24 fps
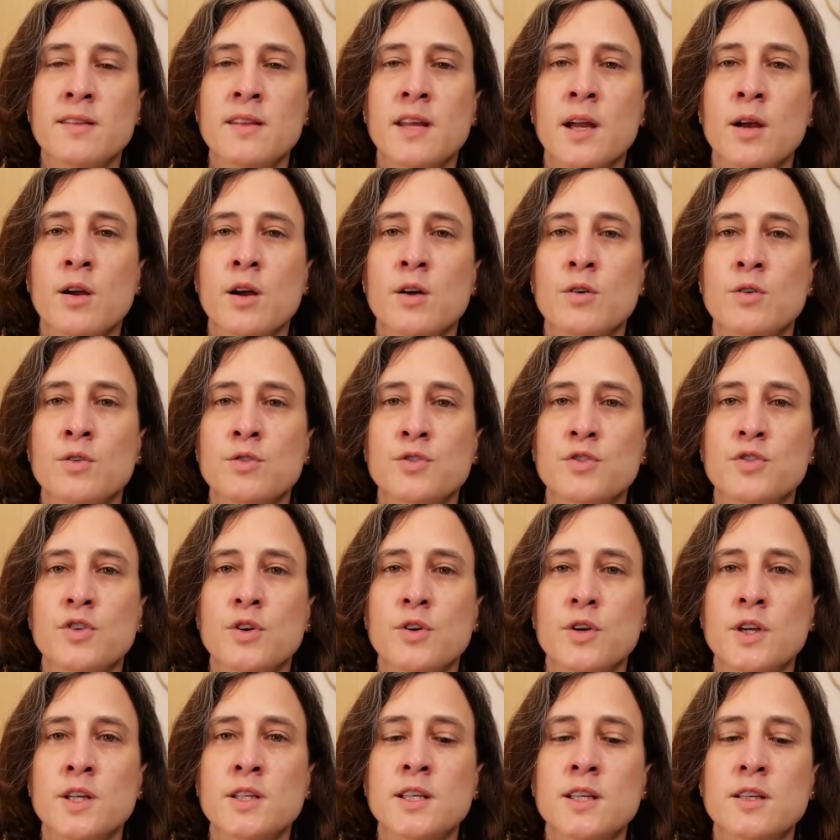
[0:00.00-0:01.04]
and there is
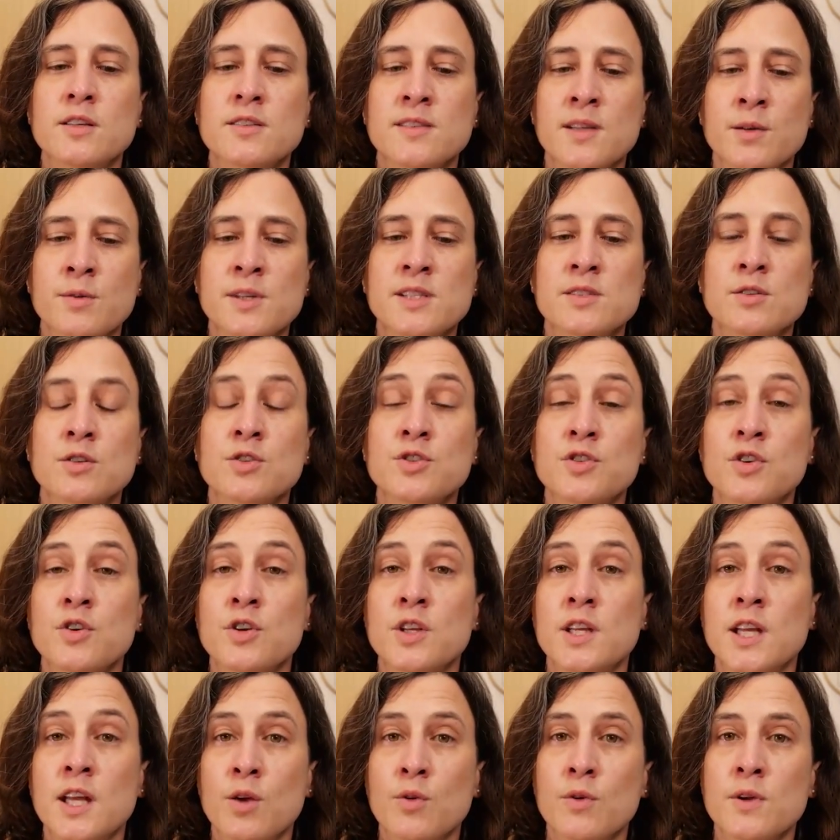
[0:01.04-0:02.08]
also
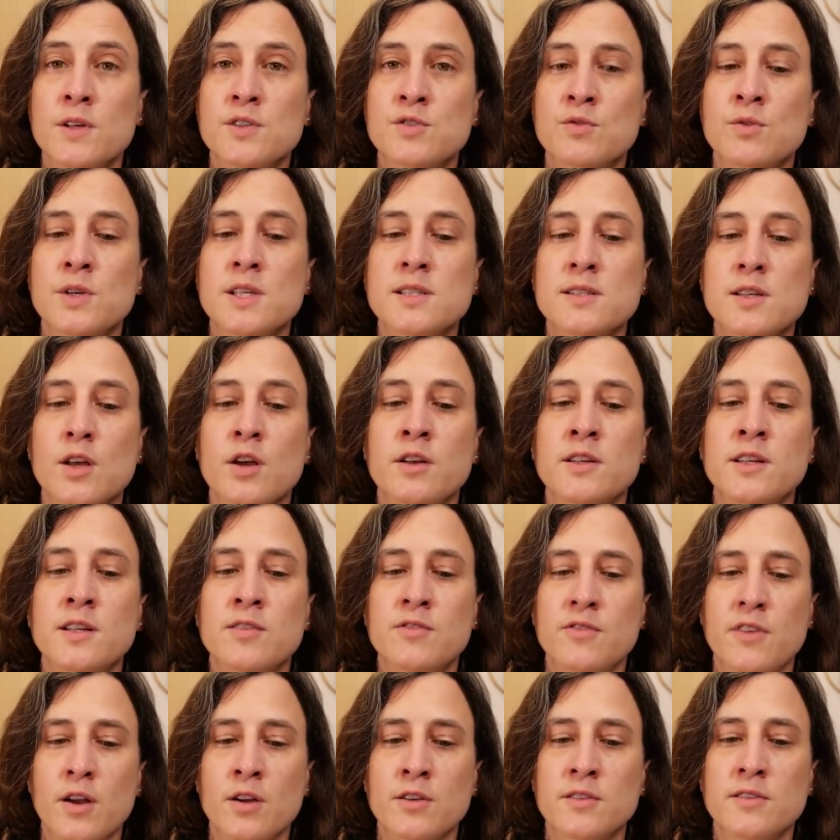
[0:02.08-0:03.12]
an increased risk
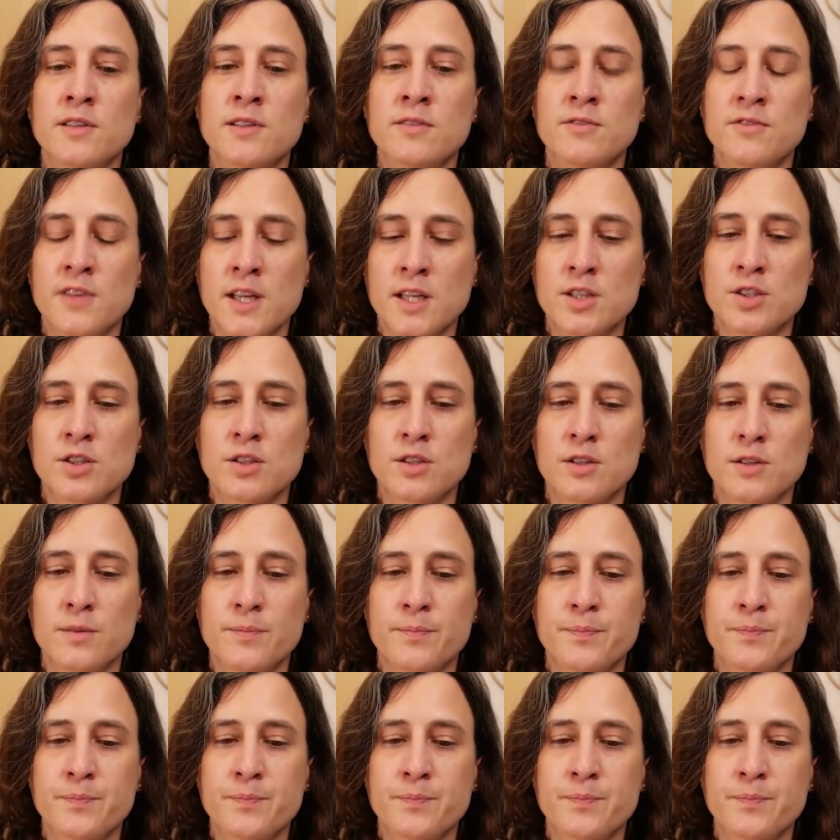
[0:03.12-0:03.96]
of infection.